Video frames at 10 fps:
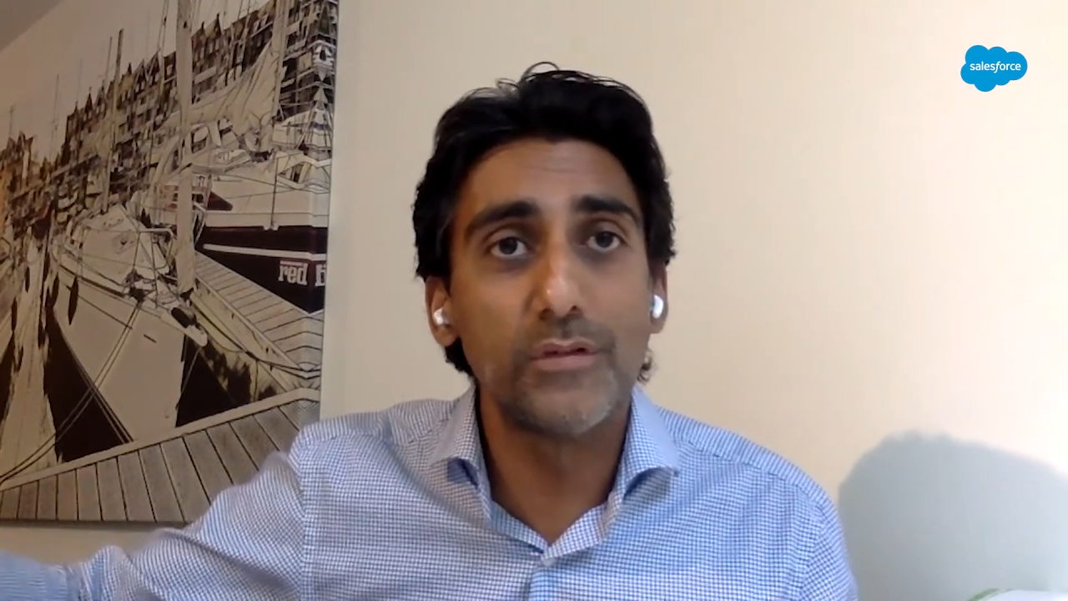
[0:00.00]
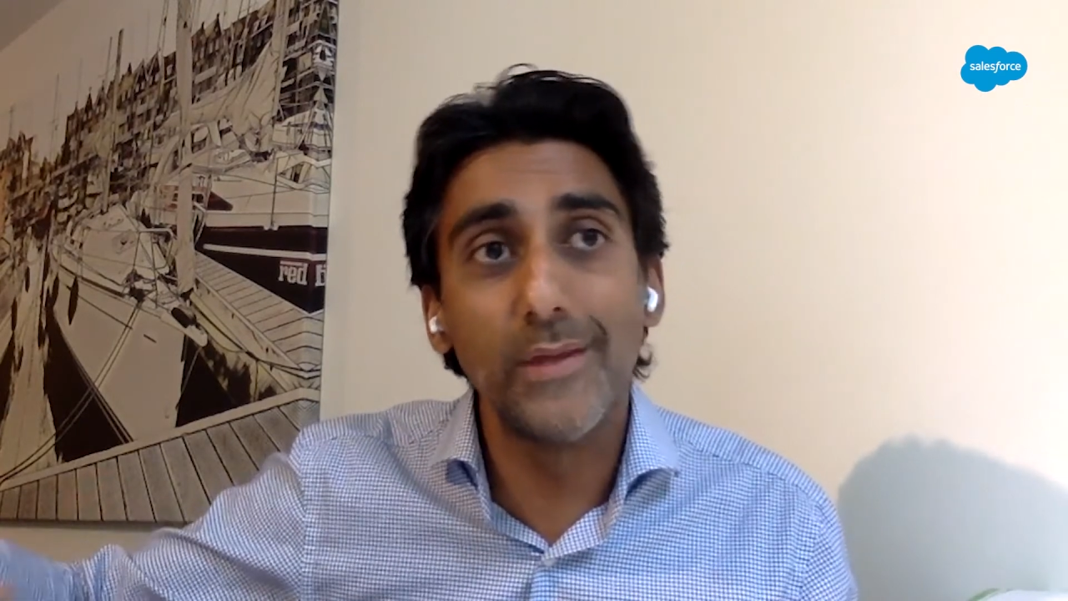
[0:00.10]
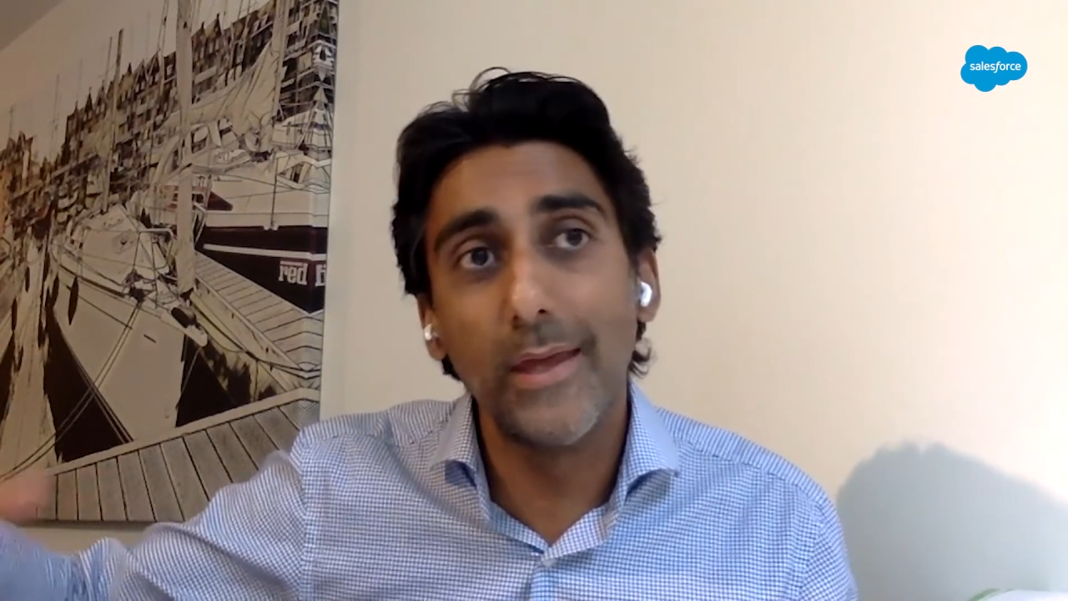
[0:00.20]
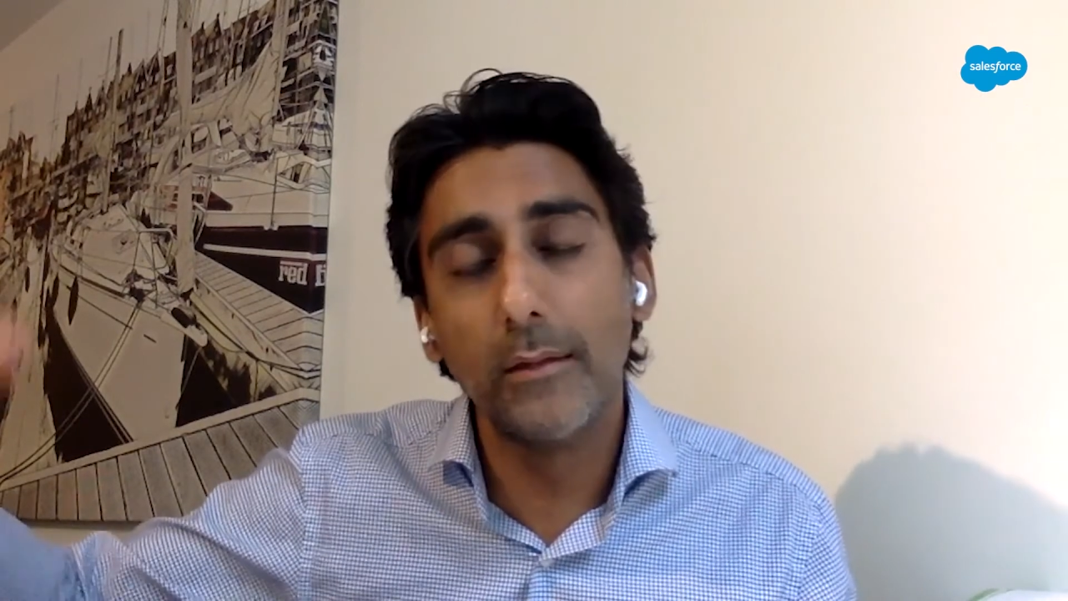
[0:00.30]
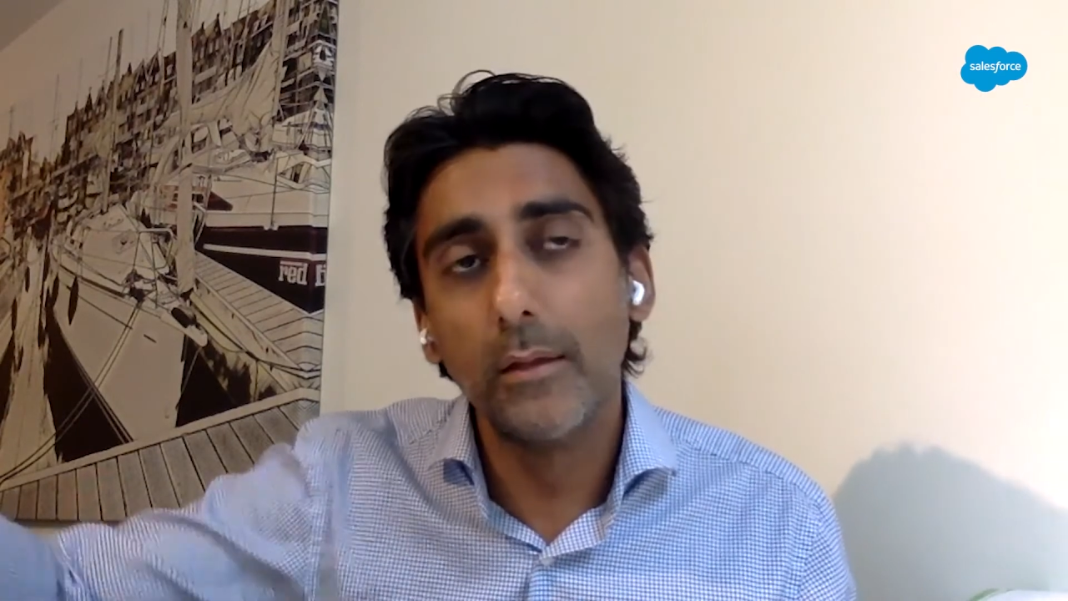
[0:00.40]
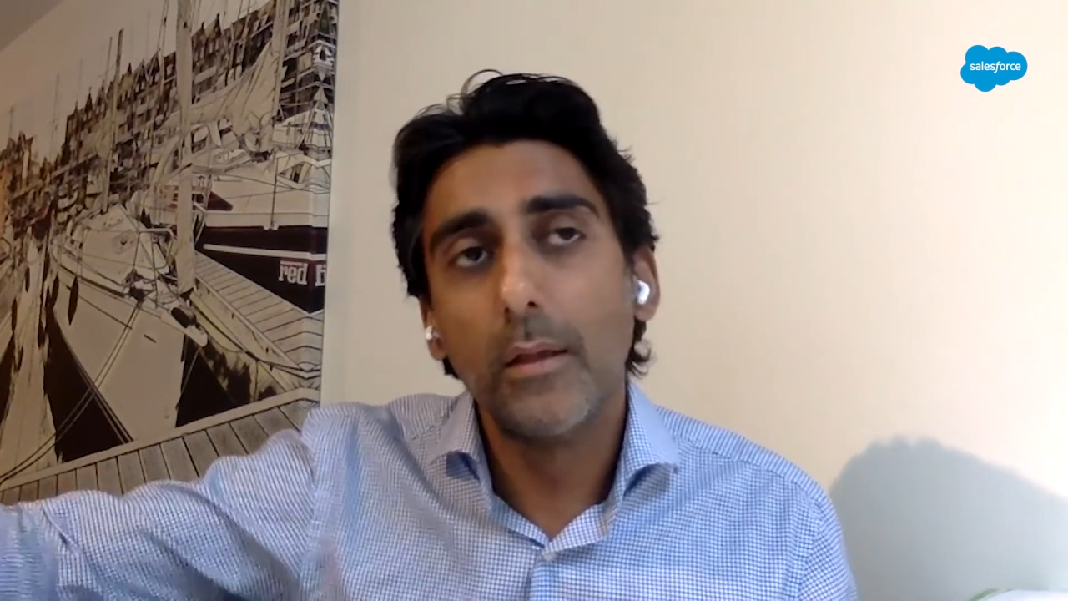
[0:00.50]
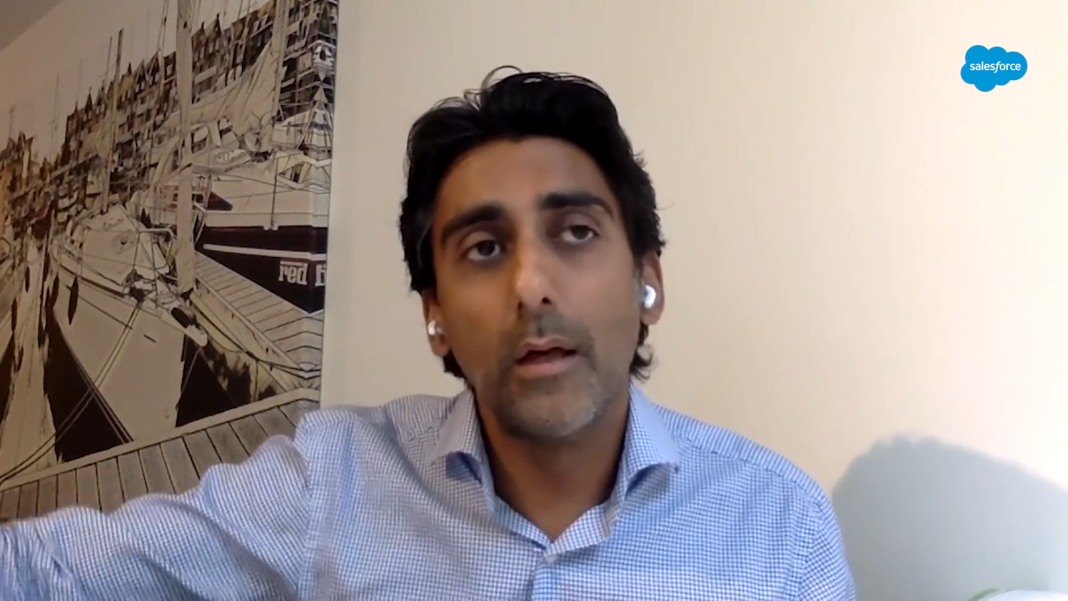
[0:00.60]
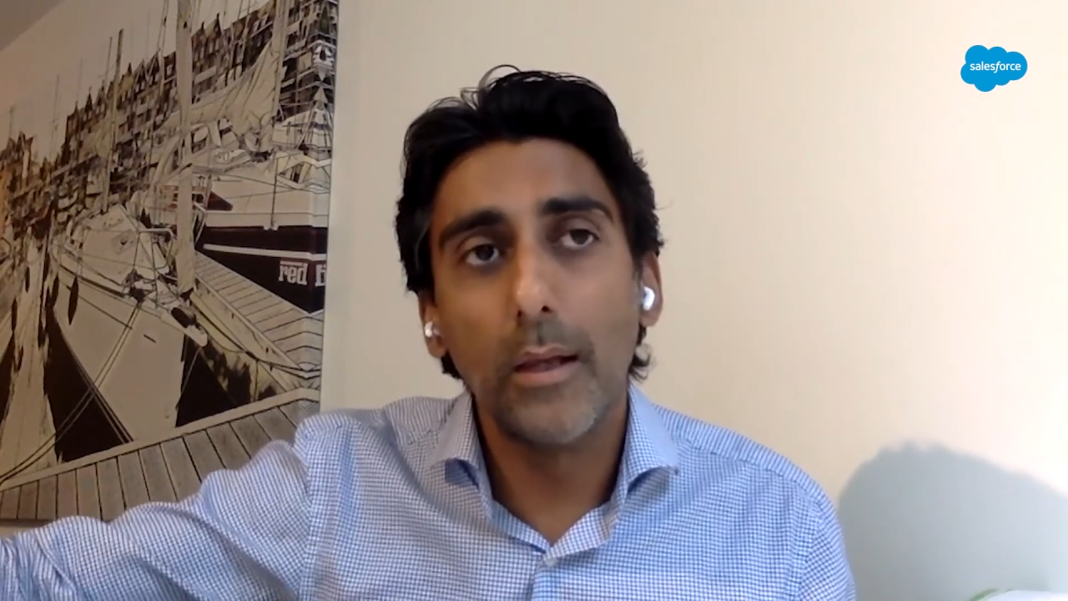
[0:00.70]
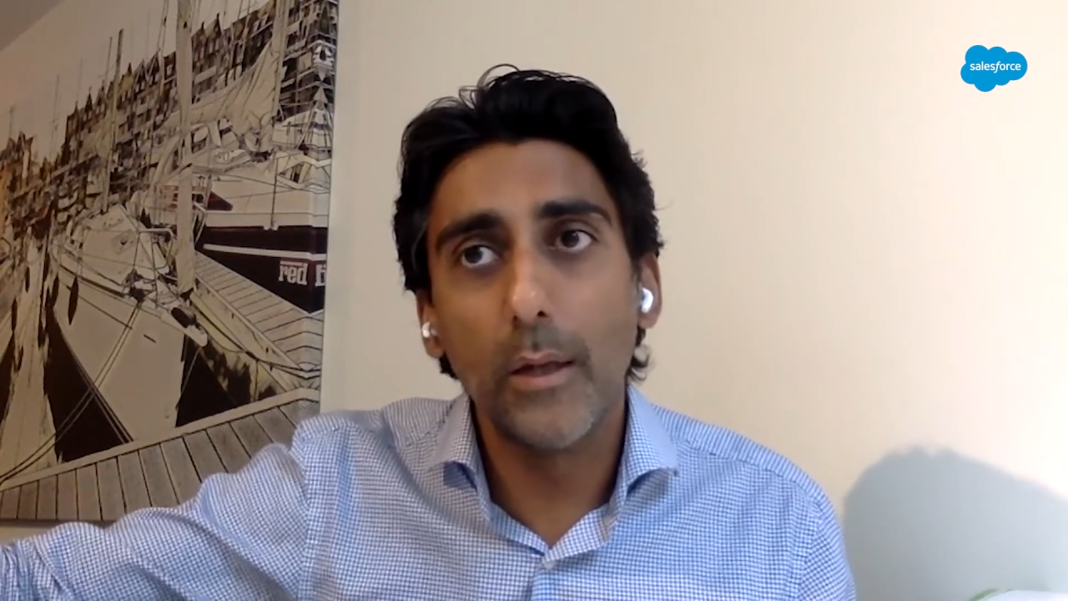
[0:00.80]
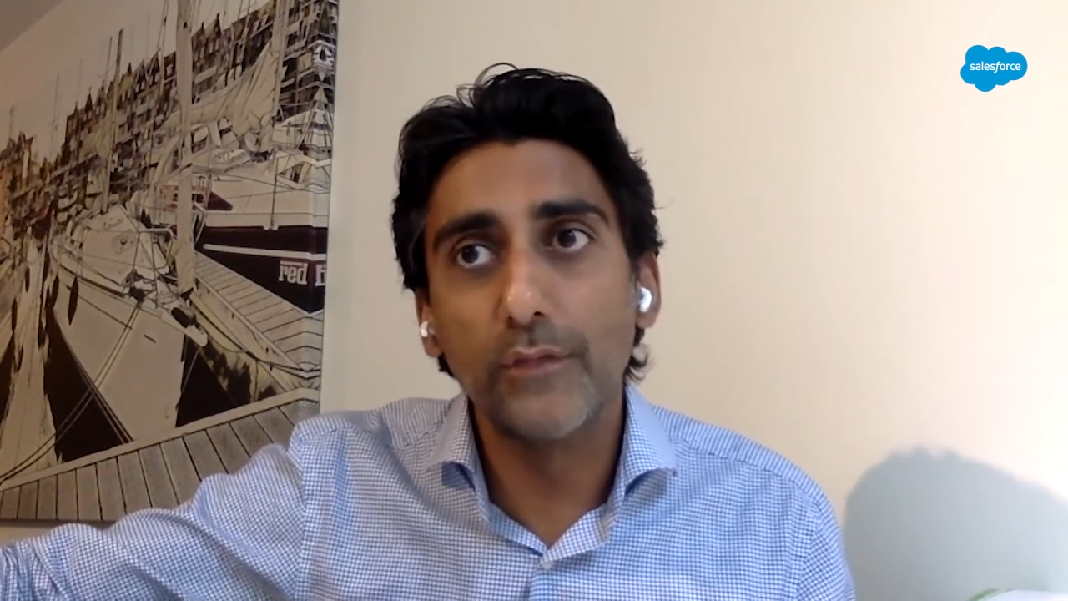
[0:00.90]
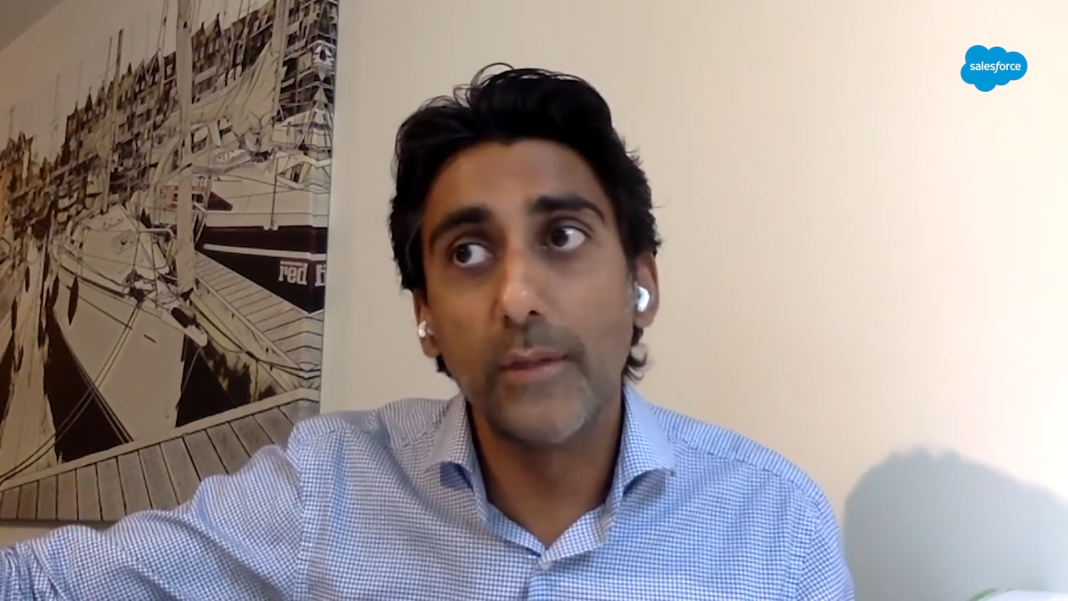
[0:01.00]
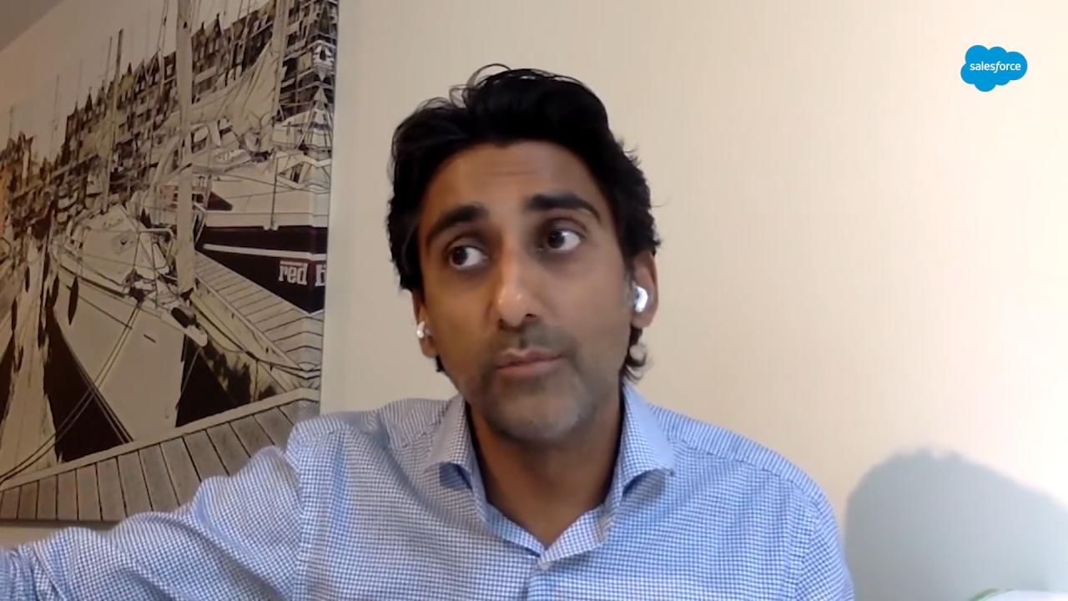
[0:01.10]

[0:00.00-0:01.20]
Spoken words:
which then allows